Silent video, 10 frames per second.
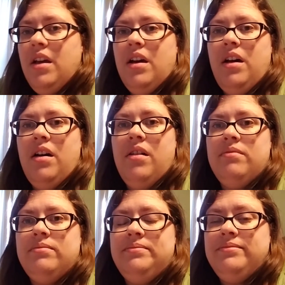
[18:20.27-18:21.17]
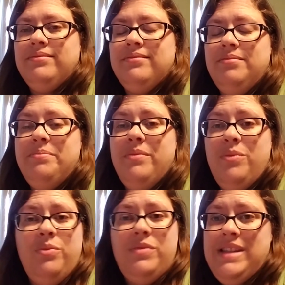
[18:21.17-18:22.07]

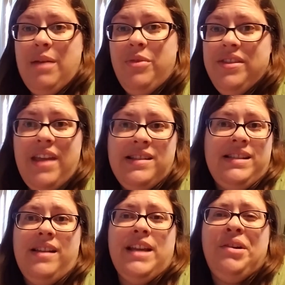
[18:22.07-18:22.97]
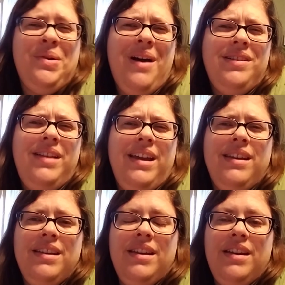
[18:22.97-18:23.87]
Same with Etsy sales. I don't know how to
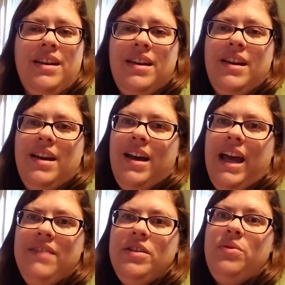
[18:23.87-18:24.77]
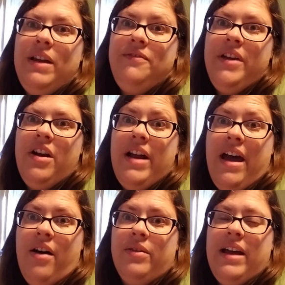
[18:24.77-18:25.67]
I haven't quite figured
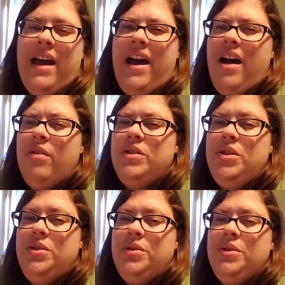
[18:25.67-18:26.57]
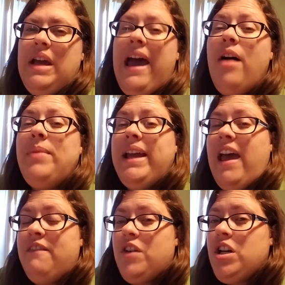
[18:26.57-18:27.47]
out how my
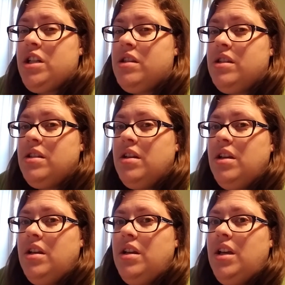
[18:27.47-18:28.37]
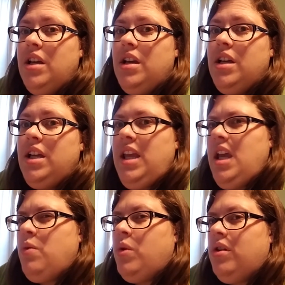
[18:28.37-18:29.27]
efforts
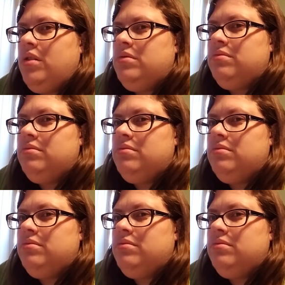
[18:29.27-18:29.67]
equal